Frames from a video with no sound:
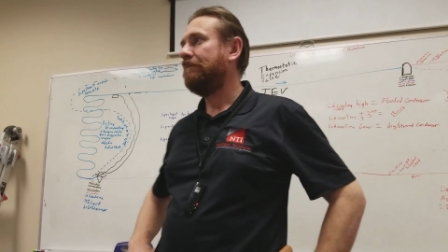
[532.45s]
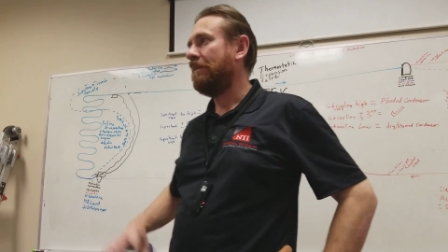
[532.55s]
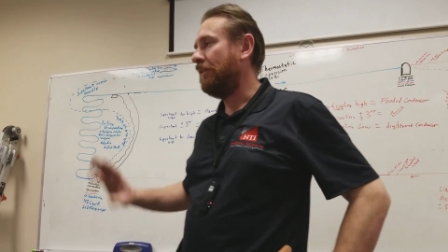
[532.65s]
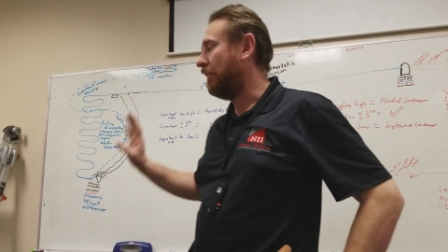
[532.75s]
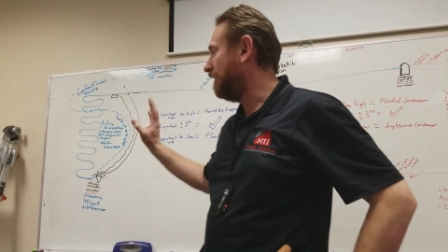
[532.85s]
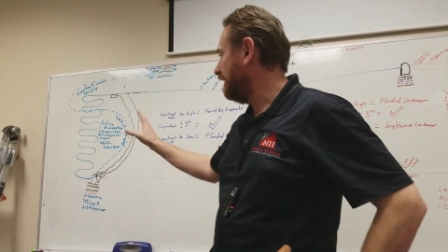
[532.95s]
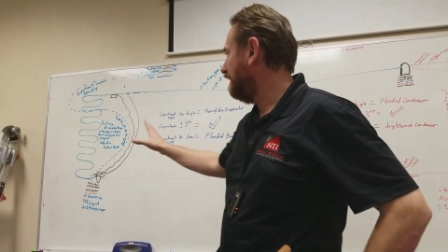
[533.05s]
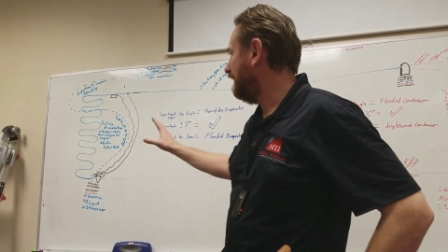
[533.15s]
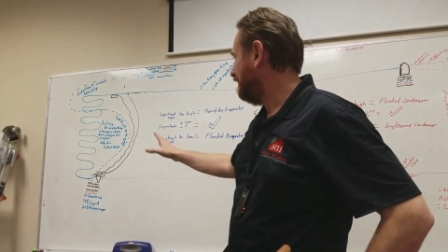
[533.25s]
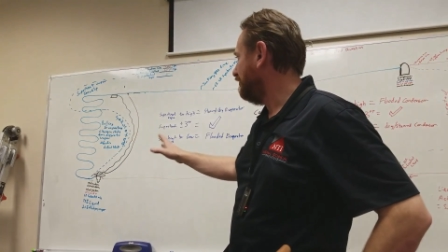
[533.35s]
They're
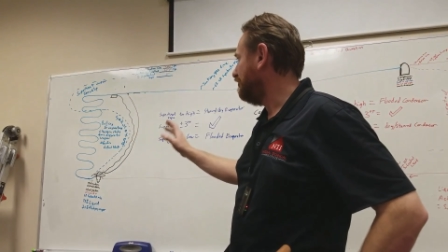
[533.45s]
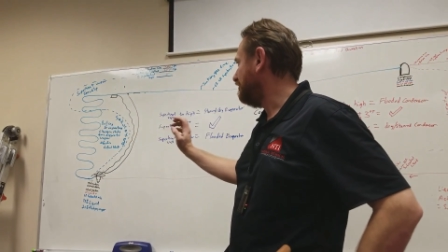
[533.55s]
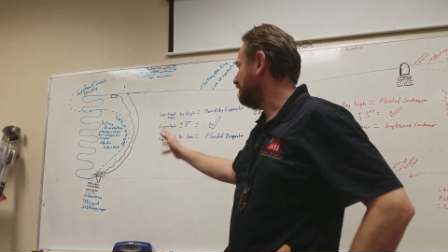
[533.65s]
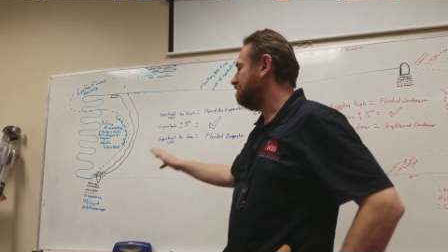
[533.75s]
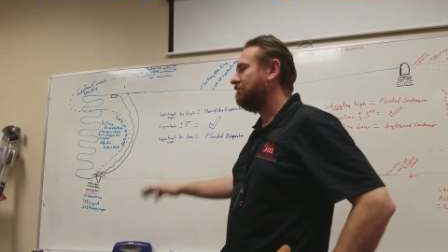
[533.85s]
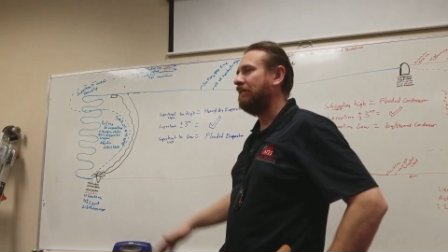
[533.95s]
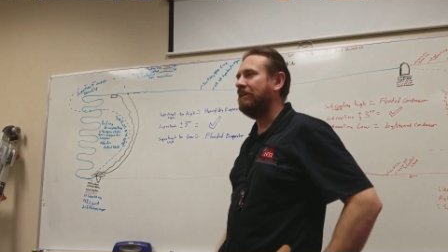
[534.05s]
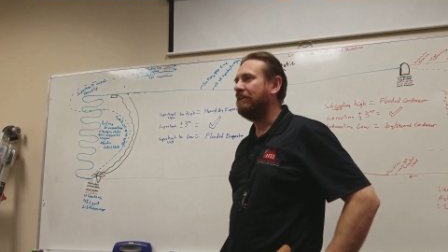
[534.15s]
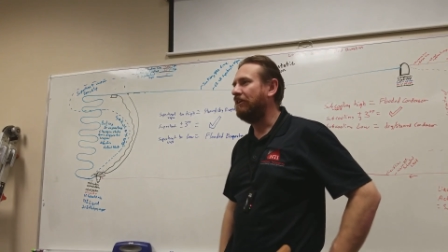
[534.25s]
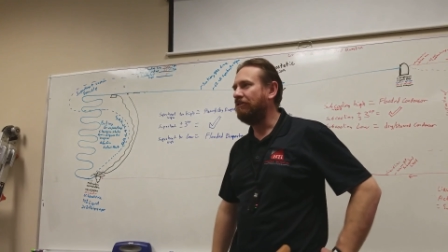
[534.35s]
already in the unit, ready to
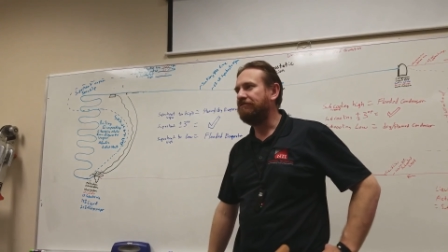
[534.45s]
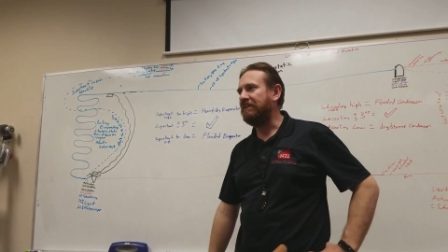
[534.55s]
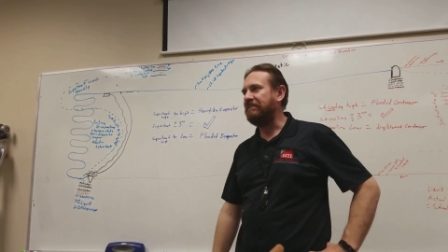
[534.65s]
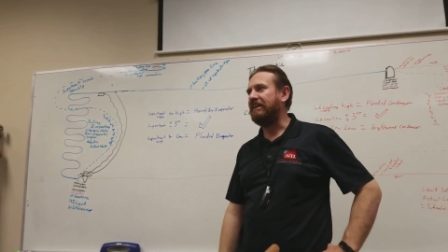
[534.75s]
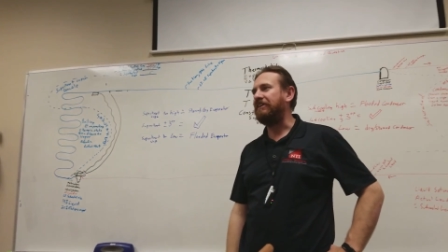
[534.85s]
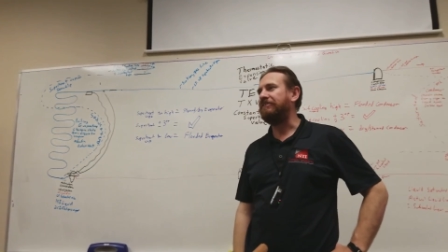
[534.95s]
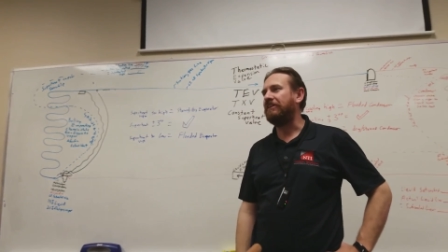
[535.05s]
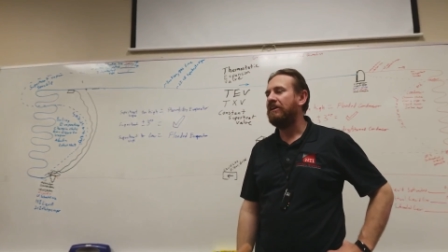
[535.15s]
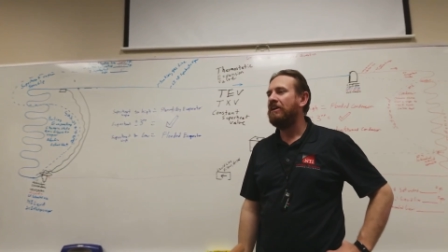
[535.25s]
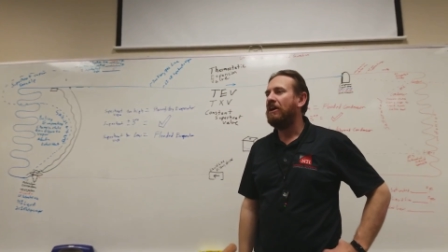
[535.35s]
go. Fantastic.
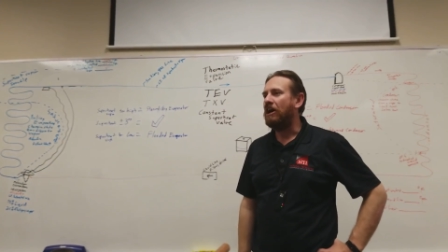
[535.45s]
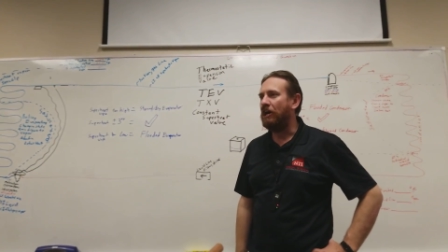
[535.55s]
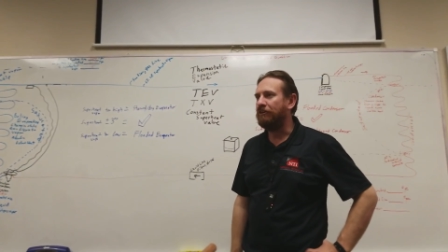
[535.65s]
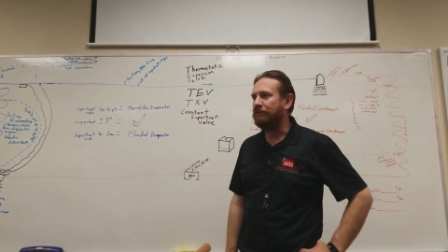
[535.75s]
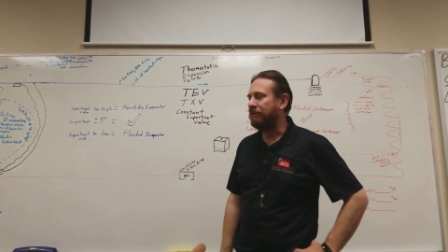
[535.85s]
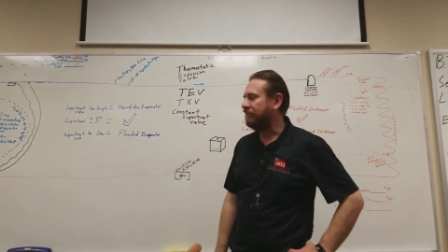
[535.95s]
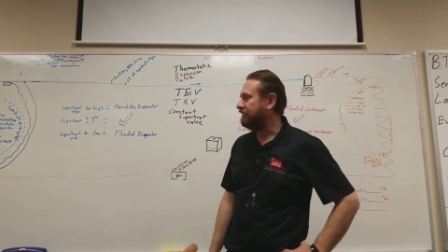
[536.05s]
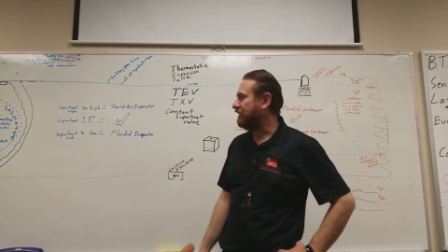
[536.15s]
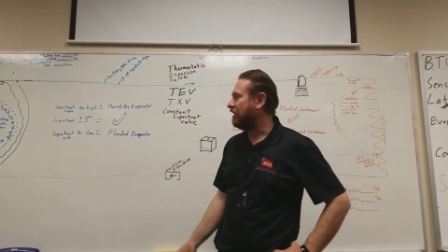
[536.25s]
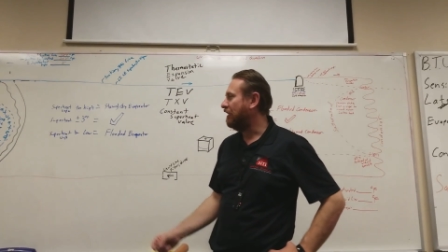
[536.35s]
Other units,
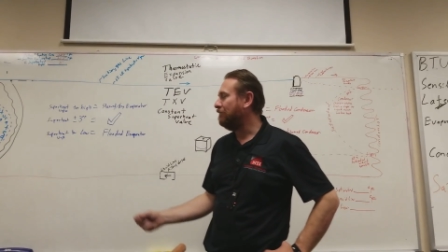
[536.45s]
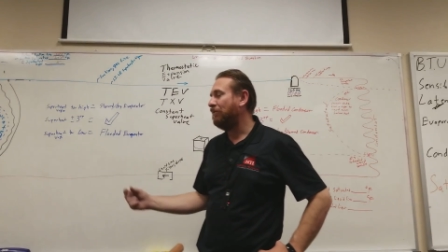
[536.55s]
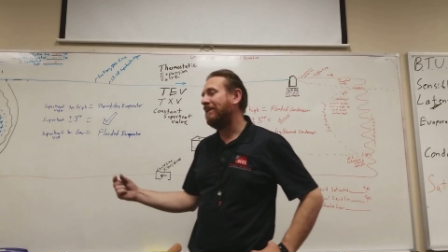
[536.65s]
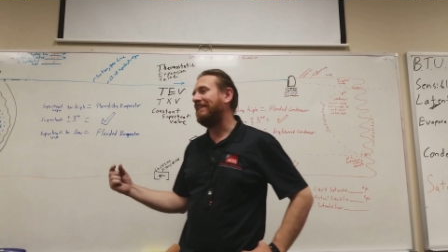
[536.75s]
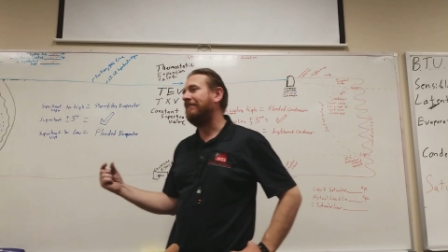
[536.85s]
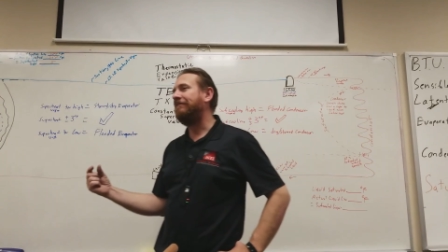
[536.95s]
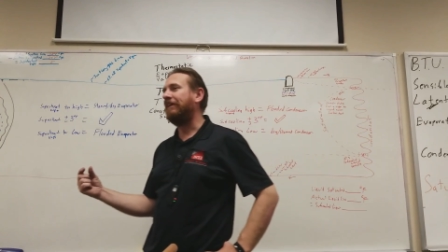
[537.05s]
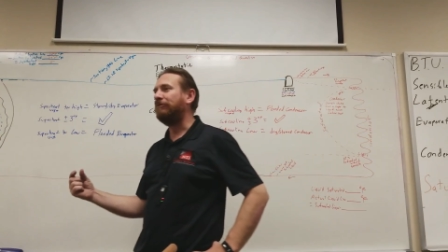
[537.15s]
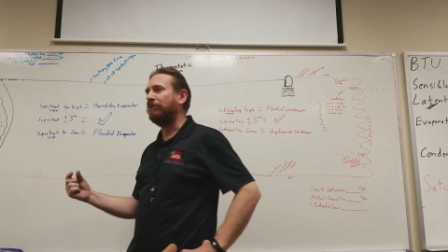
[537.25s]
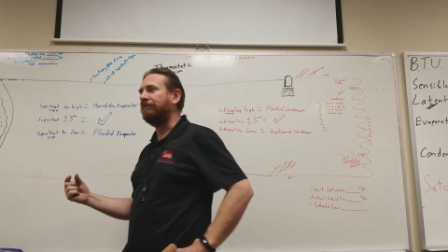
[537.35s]
they come with a
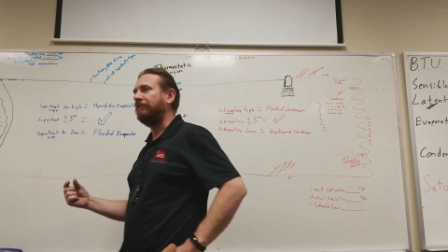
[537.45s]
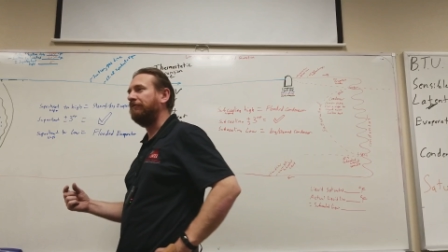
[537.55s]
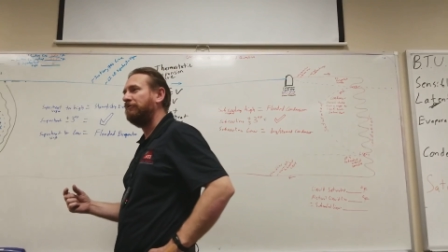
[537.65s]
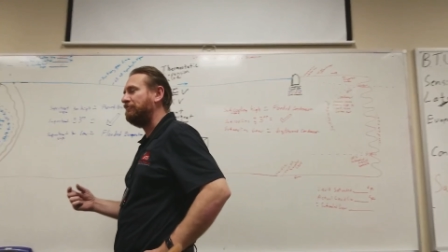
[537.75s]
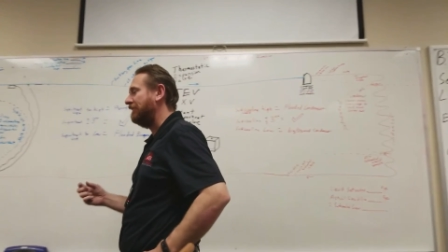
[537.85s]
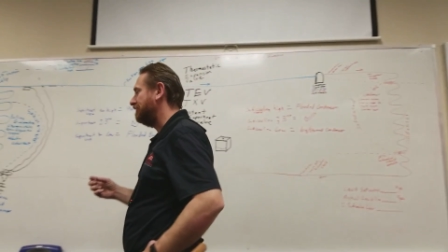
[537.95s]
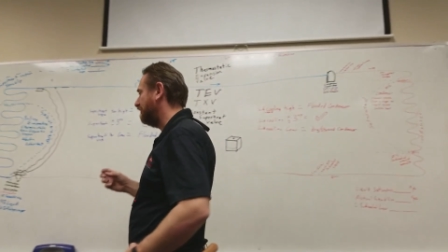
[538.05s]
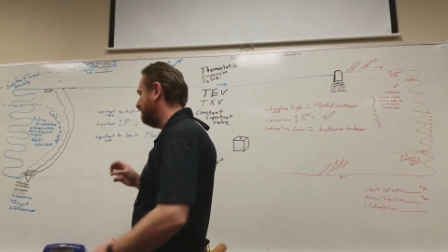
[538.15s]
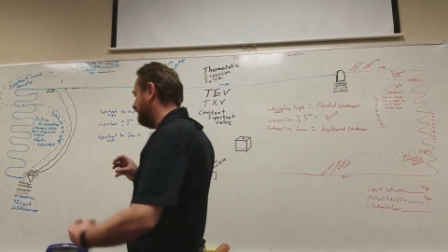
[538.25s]
fixed orifice, which means there's